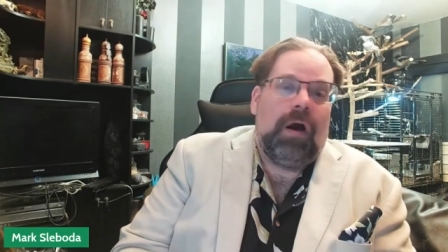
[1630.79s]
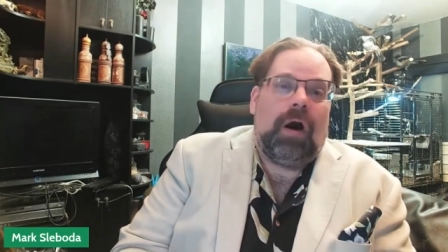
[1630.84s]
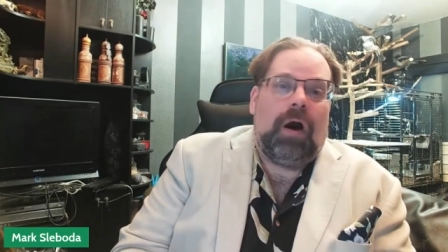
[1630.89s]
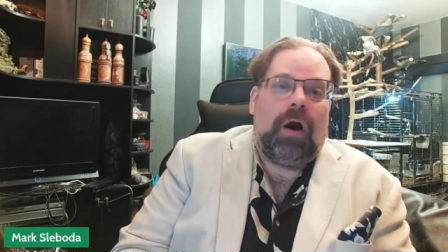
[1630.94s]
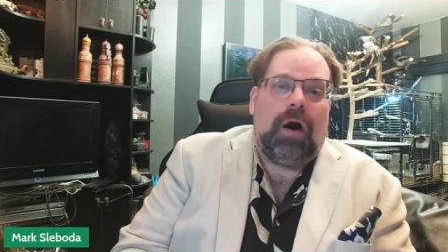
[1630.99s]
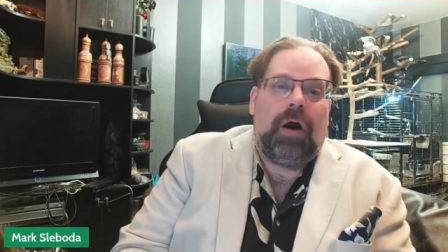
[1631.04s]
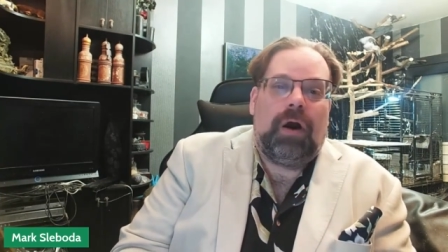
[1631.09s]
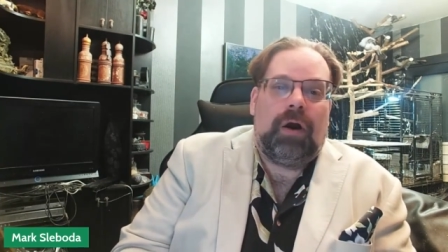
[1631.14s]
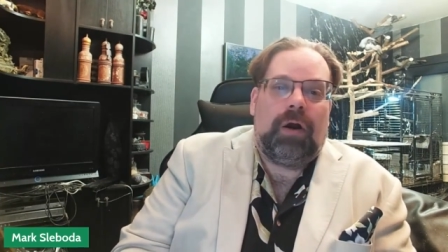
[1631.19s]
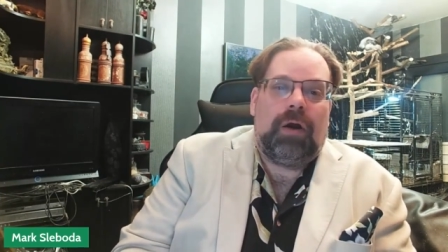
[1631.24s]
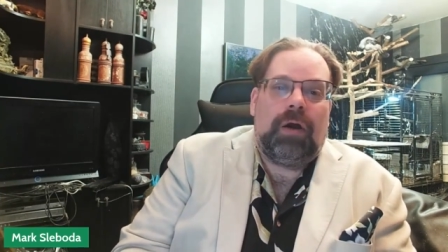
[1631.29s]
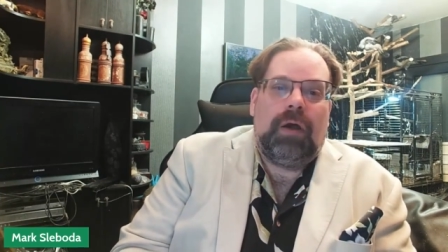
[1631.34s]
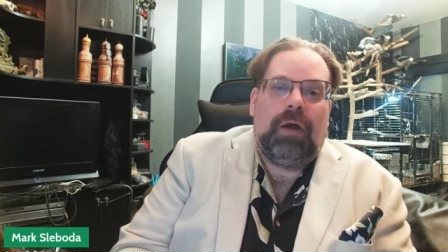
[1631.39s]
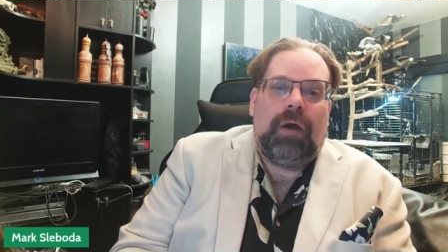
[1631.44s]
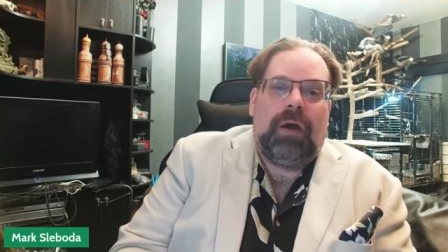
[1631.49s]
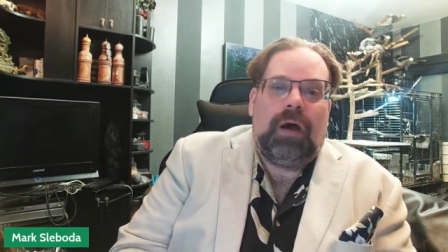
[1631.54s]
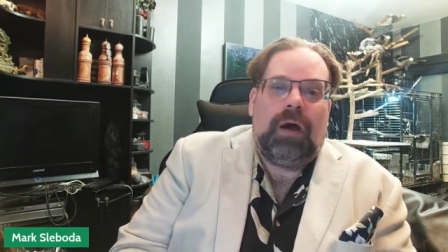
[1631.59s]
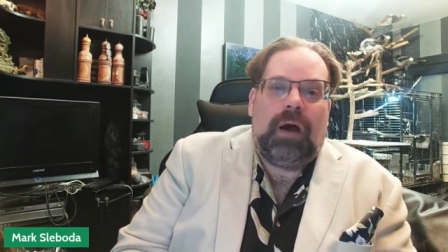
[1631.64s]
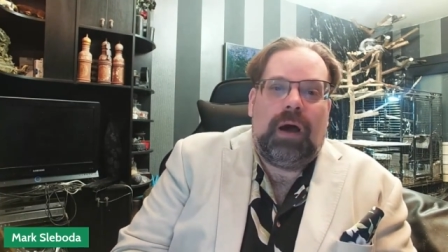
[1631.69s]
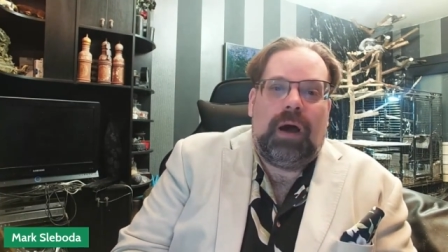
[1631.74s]
are
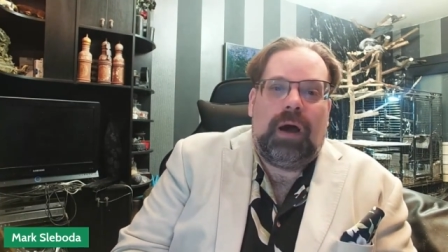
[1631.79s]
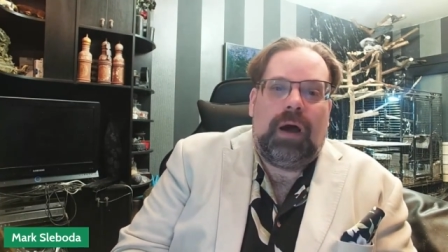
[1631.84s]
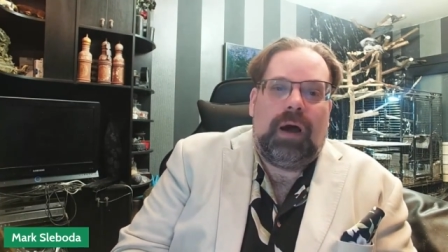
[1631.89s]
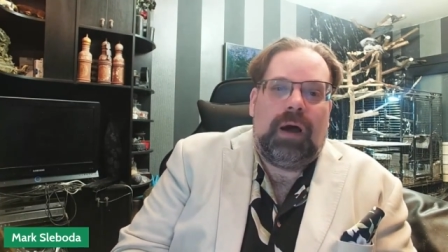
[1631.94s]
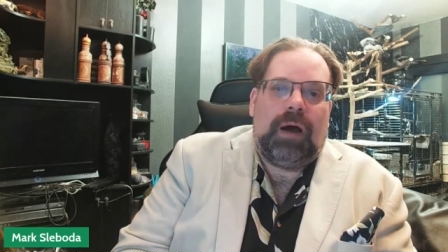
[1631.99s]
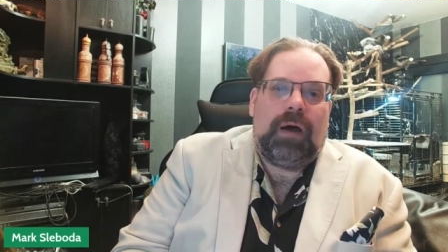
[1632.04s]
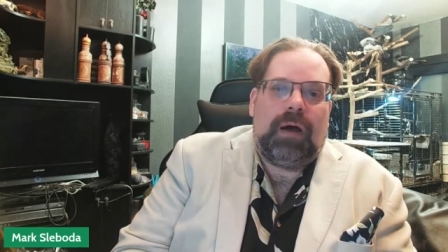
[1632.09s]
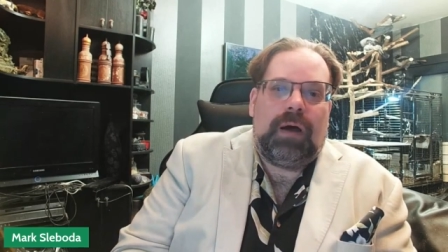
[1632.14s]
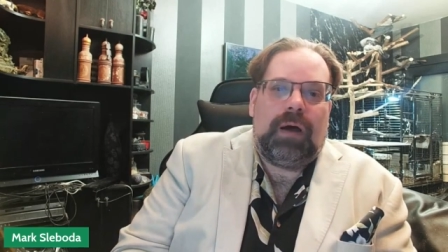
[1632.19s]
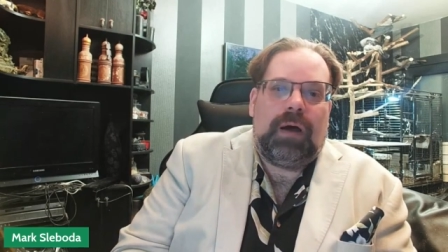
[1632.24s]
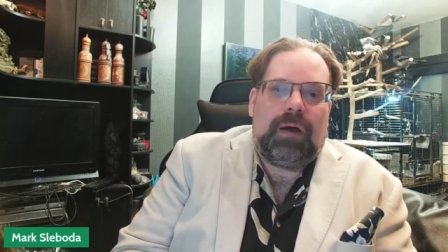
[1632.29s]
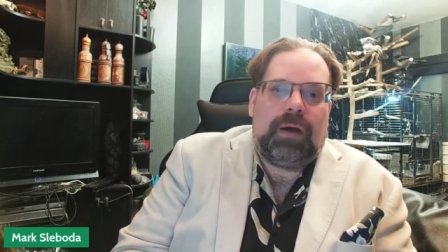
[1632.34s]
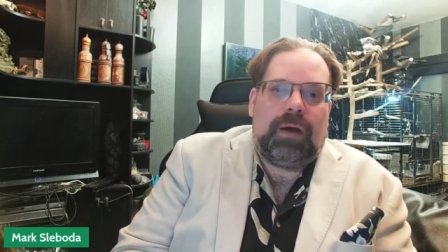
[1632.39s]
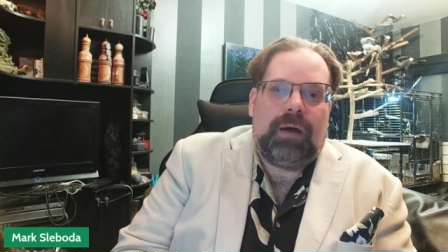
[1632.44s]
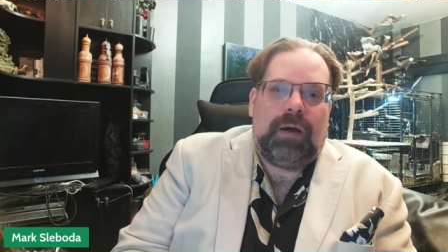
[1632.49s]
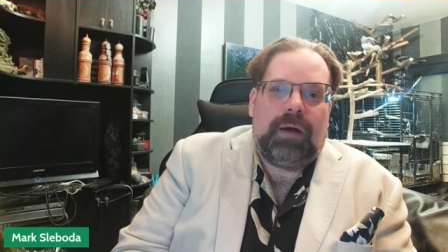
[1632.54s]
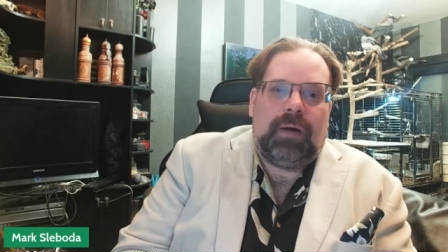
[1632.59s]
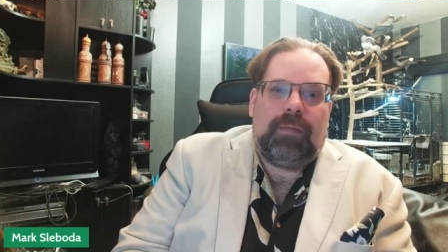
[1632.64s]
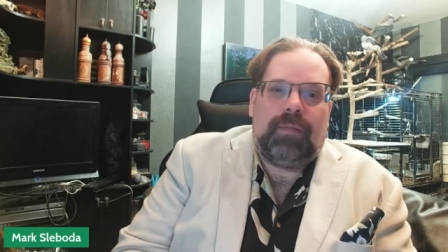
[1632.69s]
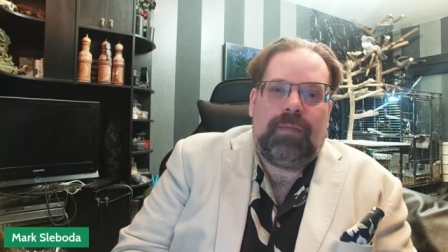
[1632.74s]
uh,
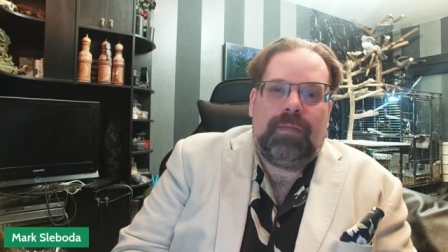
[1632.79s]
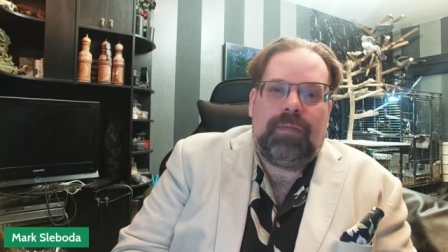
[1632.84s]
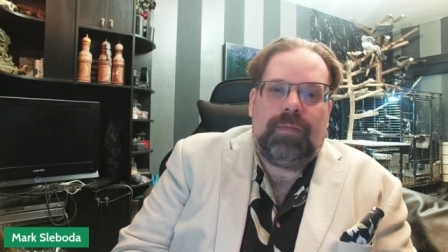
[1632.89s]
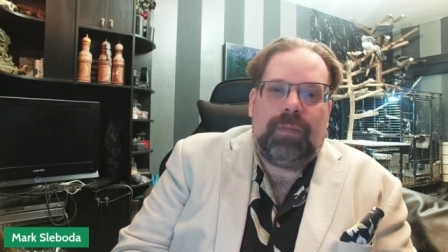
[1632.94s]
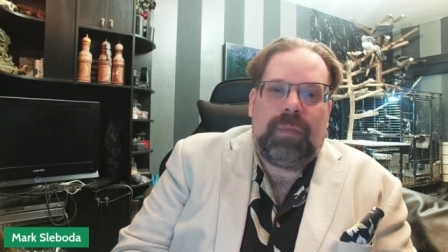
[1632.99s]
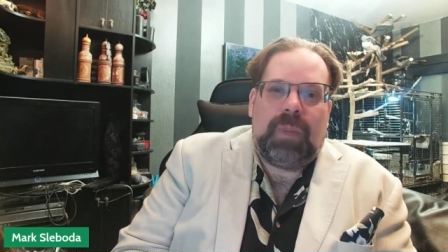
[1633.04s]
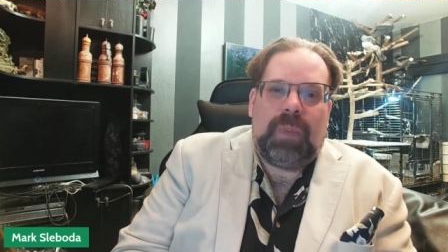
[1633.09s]
um,